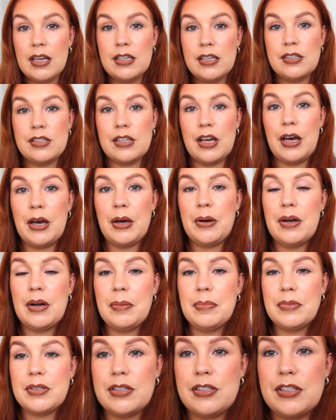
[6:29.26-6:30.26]
So let
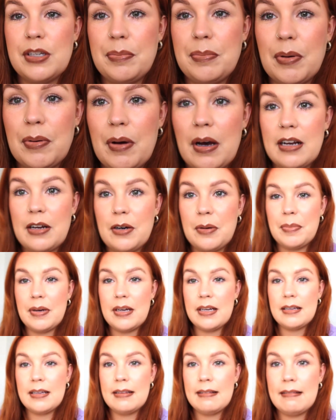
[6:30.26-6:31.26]
me just zoom you out a little
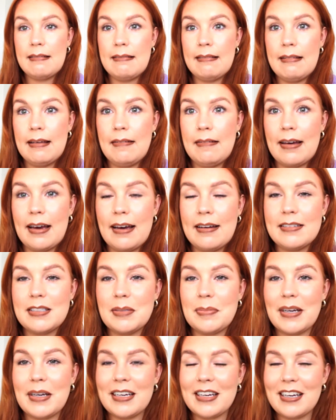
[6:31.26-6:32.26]
bit. There we go, it's a
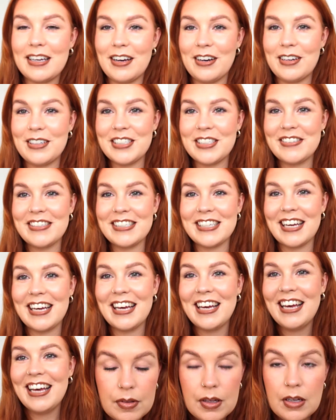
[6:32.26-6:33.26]
bit kinder, isn't it?
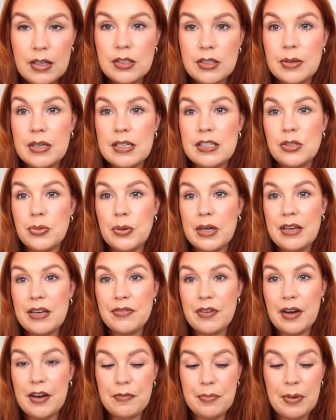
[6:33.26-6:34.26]
So it's
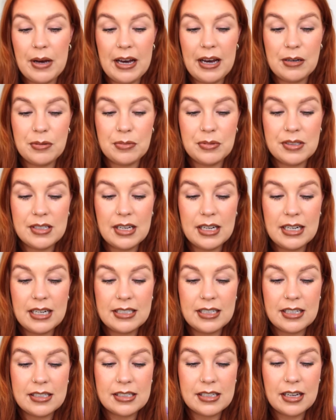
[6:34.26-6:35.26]
£25 and it
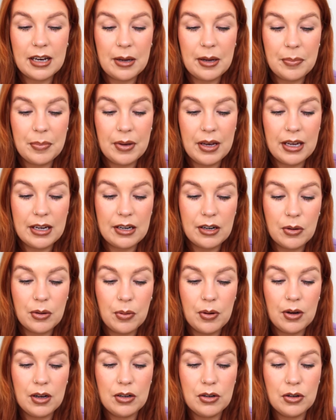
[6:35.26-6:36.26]
does come in
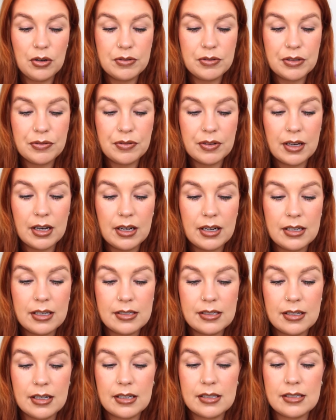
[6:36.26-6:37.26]
quite a lot of different colours,
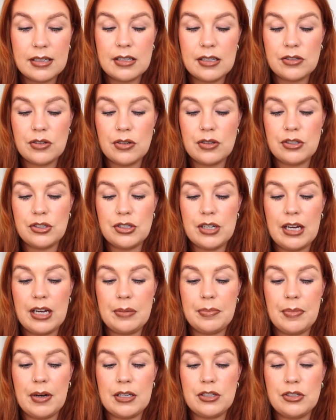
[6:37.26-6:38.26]
and like I said, it's got the
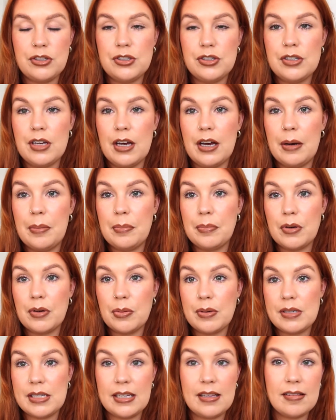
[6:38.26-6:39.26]
shade match
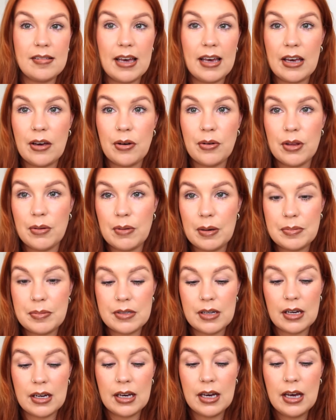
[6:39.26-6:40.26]
quizzy thing on the
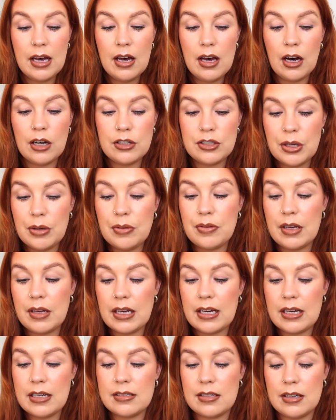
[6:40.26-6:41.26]
website. I do
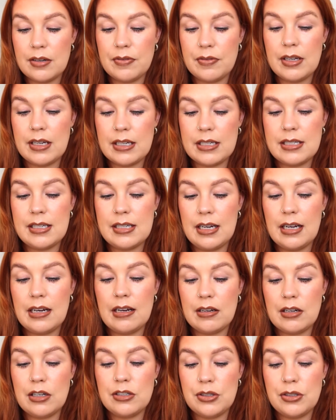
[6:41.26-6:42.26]
think it is a lovely concealer,
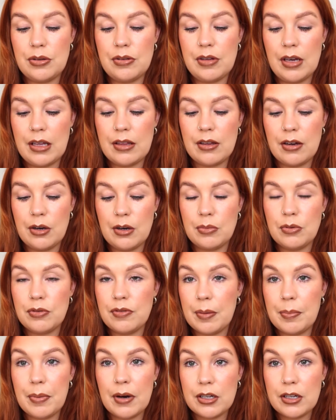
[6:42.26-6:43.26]
and I do think that I will
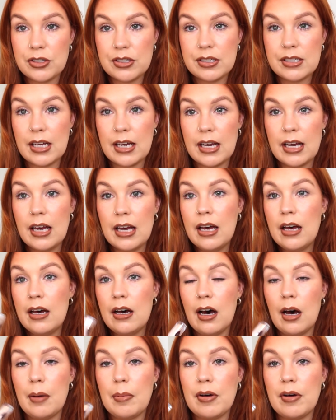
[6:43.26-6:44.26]
repurchase it.
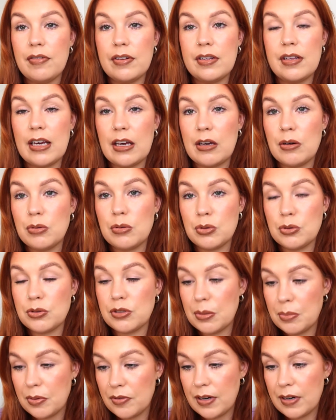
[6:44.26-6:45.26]
I would think it would
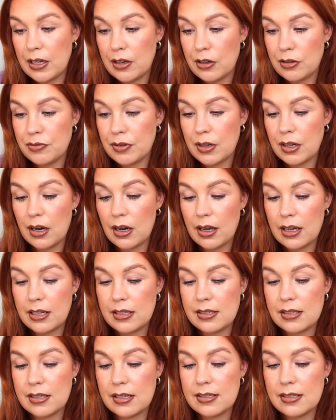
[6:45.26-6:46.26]
also be really good for
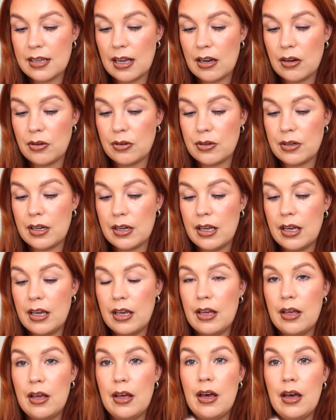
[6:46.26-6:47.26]
clients in the salon.
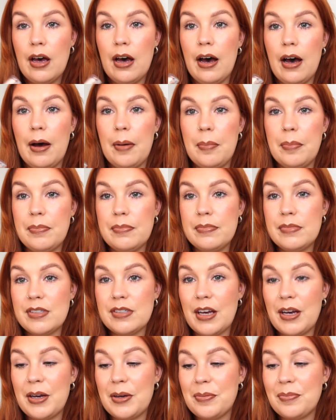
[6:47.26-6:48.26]

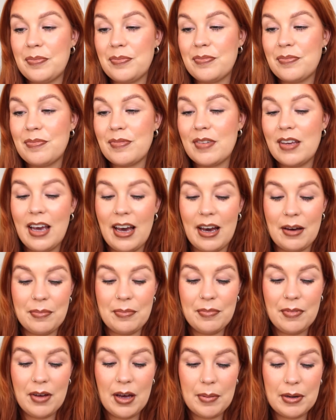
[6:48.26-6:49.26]
So yeah,
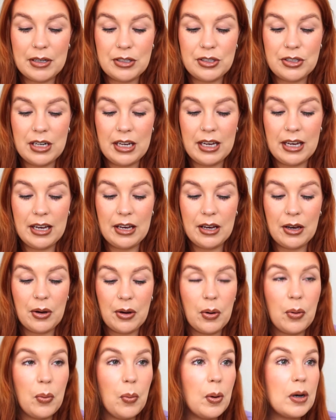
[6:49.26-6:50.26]
I'm actually
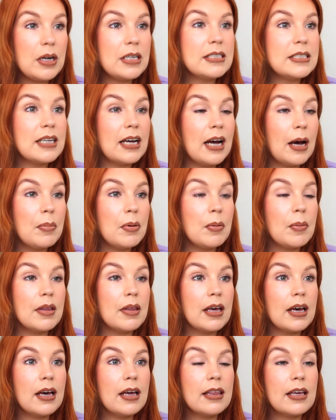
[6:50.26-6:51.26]
quite happy with
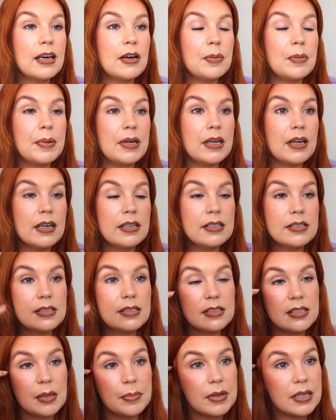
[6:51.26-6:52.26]
it. I think it would be nice
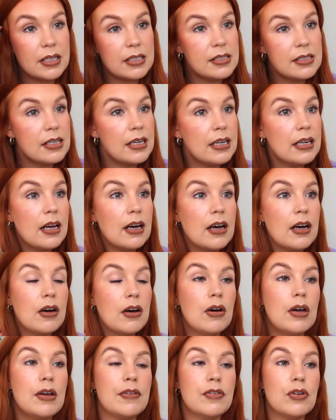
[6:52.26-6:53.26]
summer concealer,
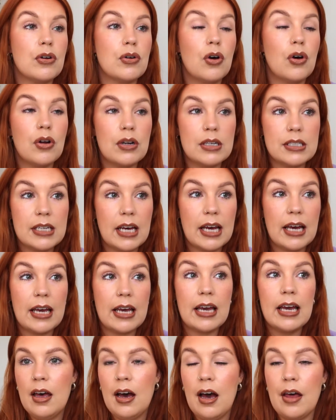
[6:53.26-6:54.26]
even on
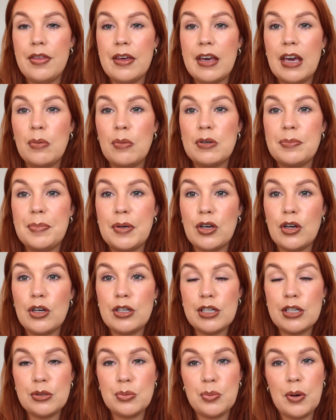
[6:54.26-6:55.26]
holiday. I think it would be
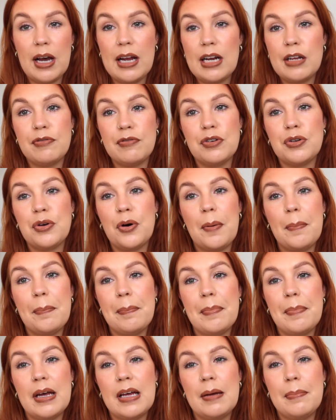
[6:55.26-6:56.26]
good as well if you're not a
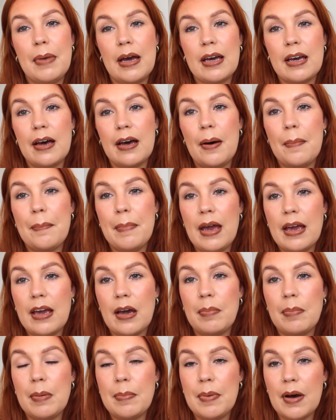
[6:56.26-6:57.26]
mega
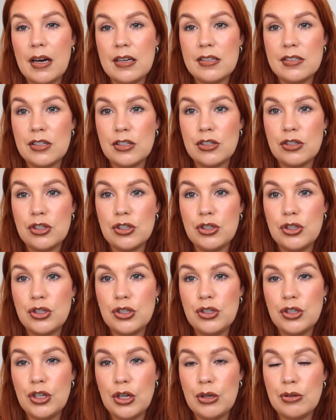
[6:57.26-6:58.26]
makeup-y person to
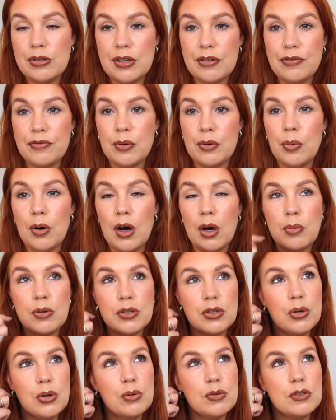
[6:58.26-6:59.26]
use it for what I
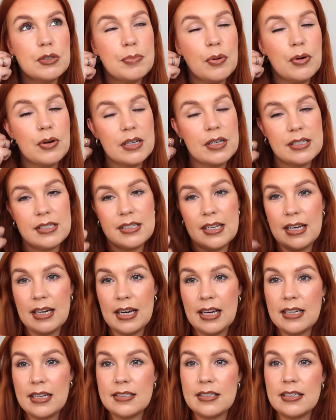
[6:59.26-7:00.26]
would call spot concealing.